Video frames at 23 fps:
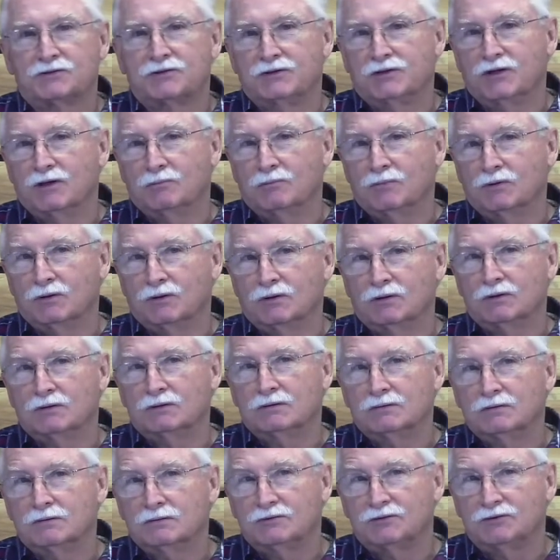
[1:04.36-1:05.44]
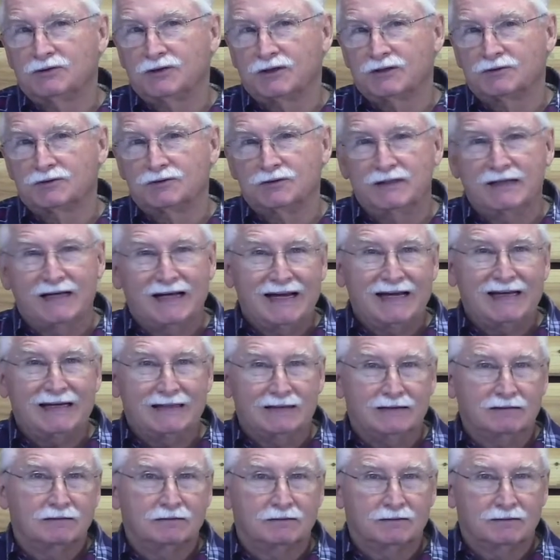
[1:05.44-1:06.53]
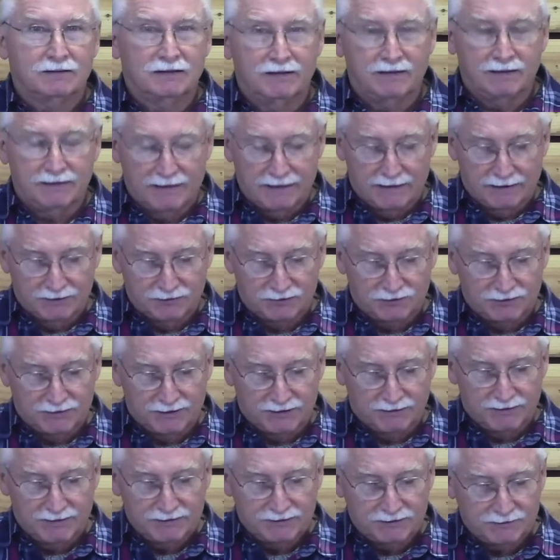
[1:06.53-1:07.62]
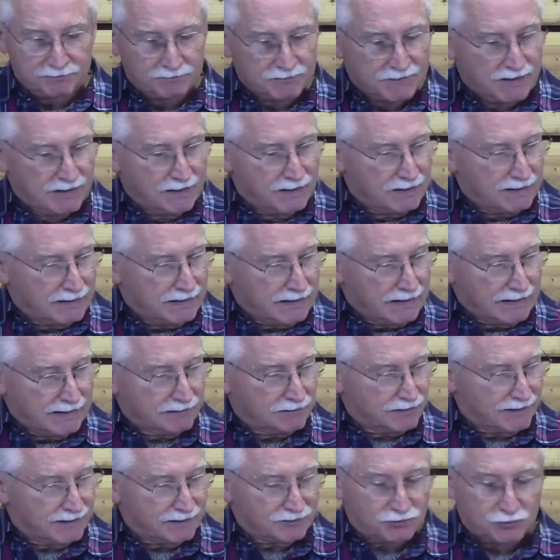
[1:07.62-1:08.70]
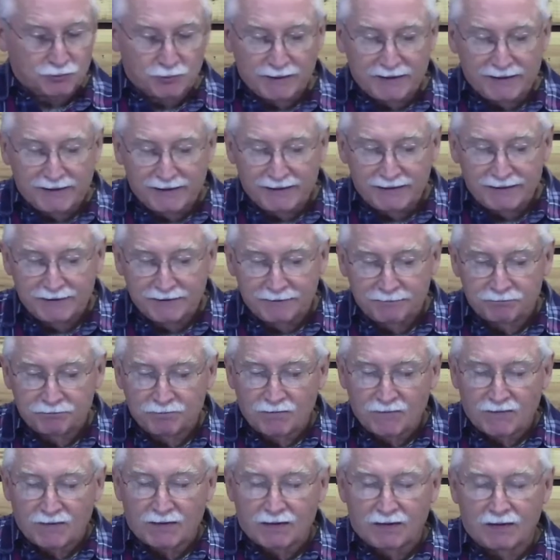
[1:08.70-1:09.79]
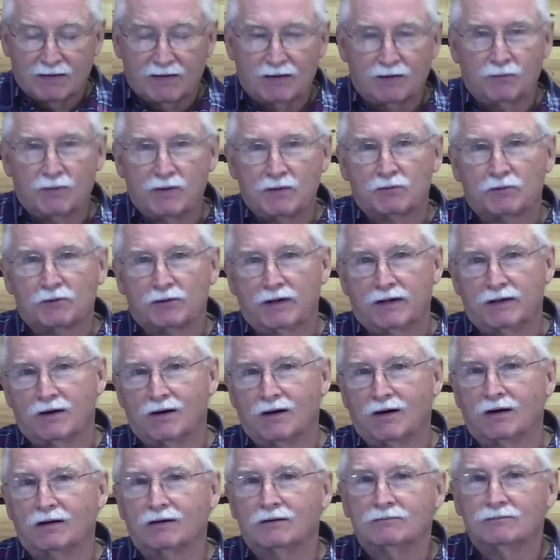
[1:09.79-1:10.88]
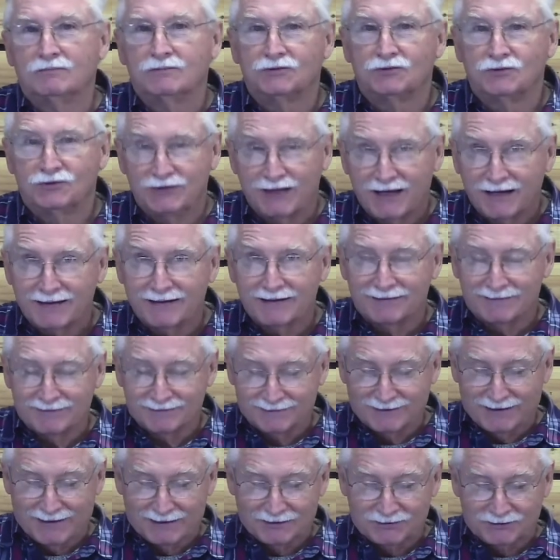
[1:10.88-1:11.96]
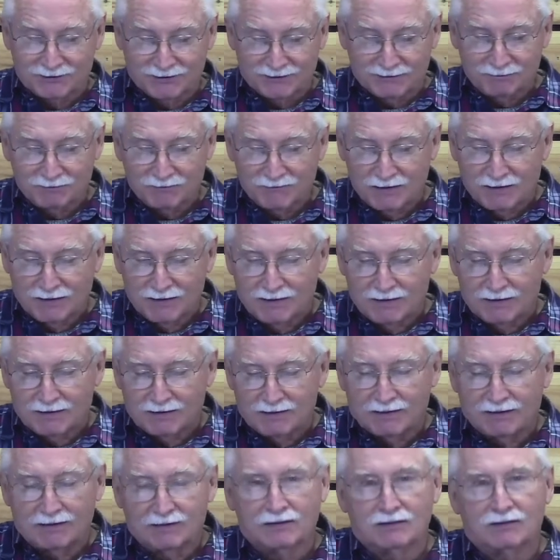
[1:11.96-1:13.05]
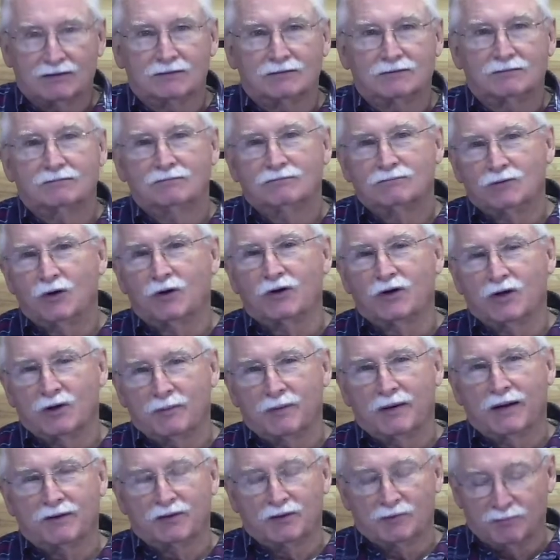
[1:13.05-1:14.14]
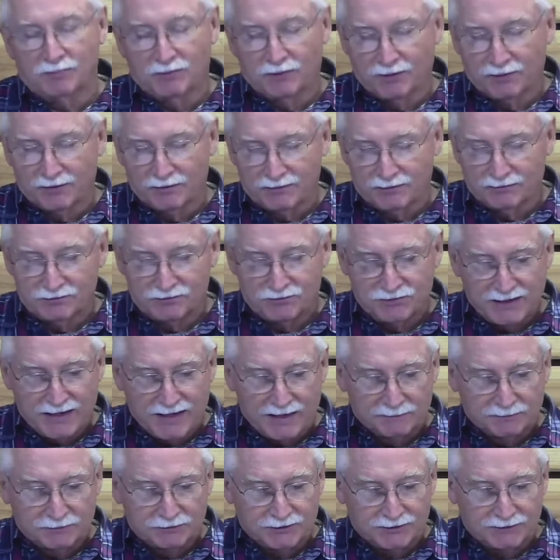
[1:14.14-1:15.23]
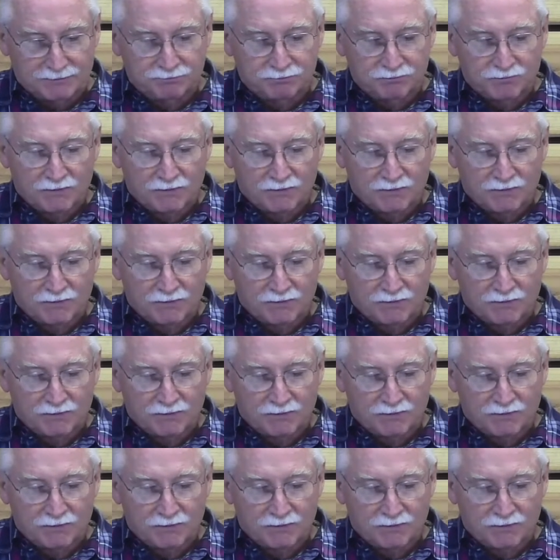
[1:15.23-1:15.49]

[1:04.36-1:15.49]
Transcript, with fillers: number 68 in our series. And last week, uh, we were in our second lesson uh, talking about the birth of Samson